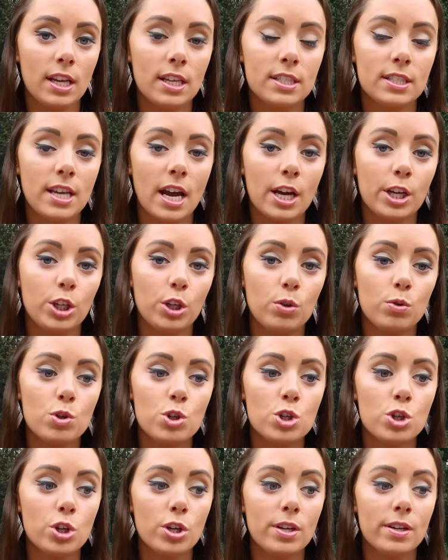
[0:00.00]
is that you
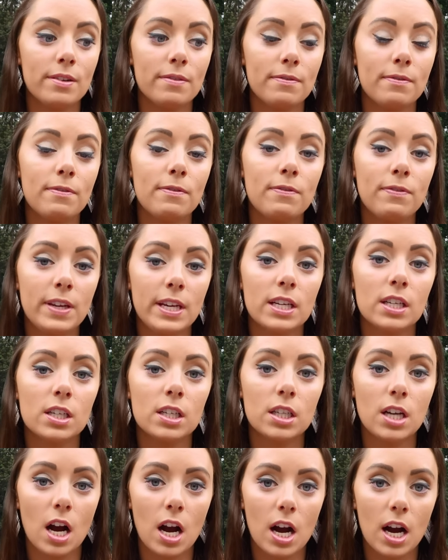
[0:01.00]
should
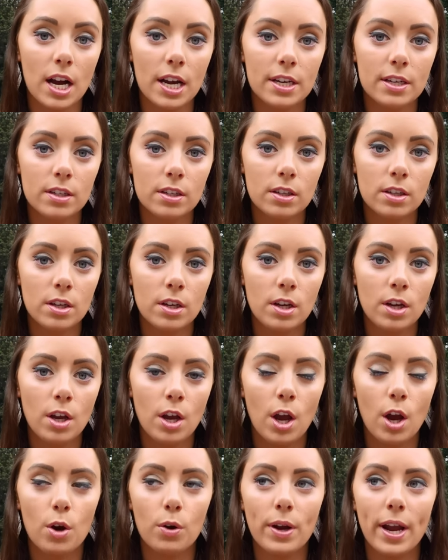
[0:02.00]
fear God.
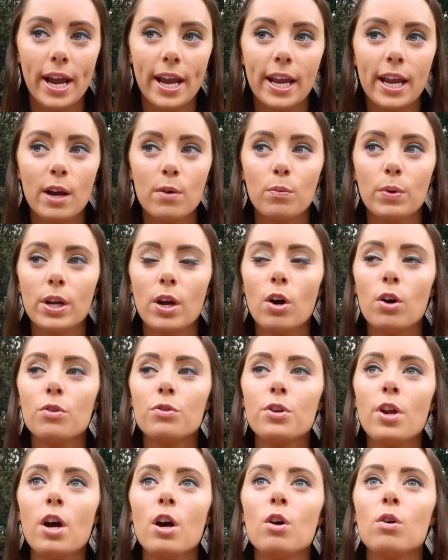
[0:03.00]
Okay, and we
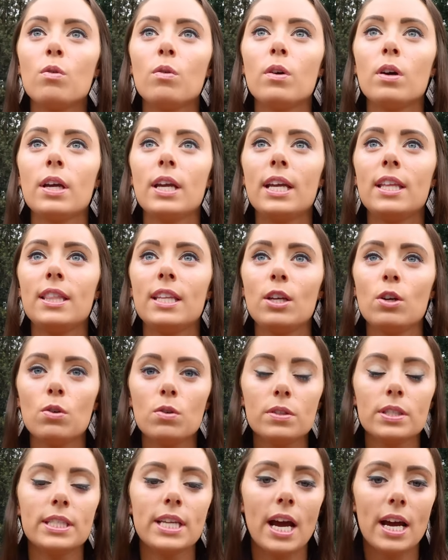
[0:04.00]
all know in the
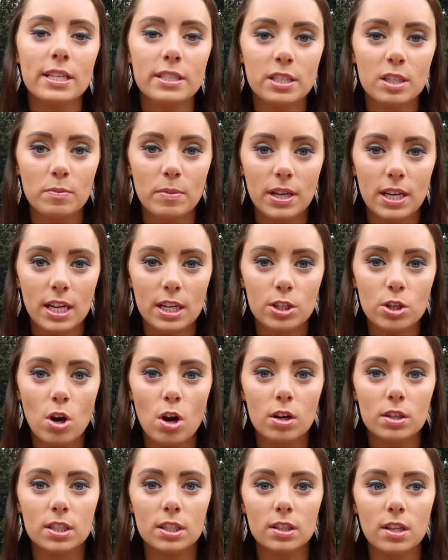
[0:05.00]
Old Testament, it
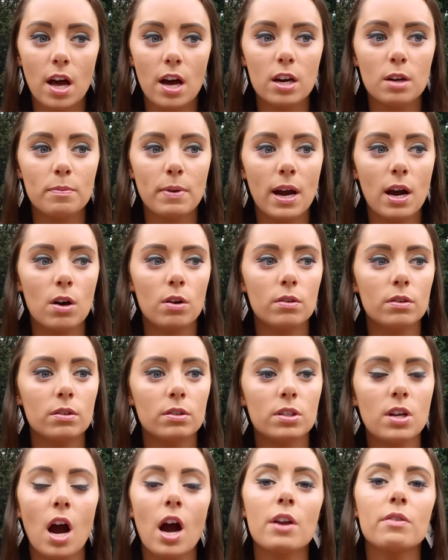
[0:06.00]
talks a lot about
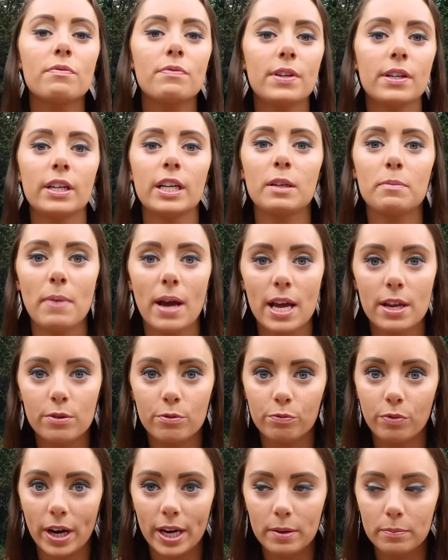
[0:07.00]
God-fearing
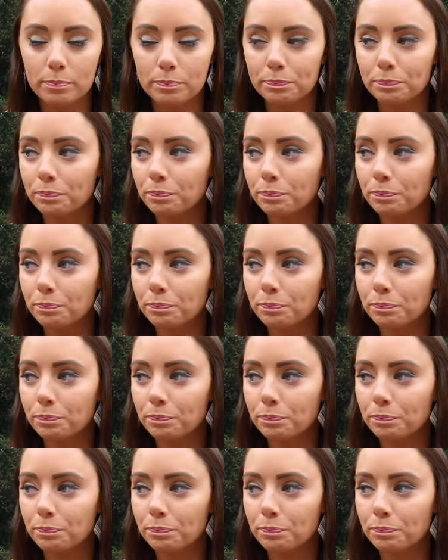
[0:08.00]
men, right?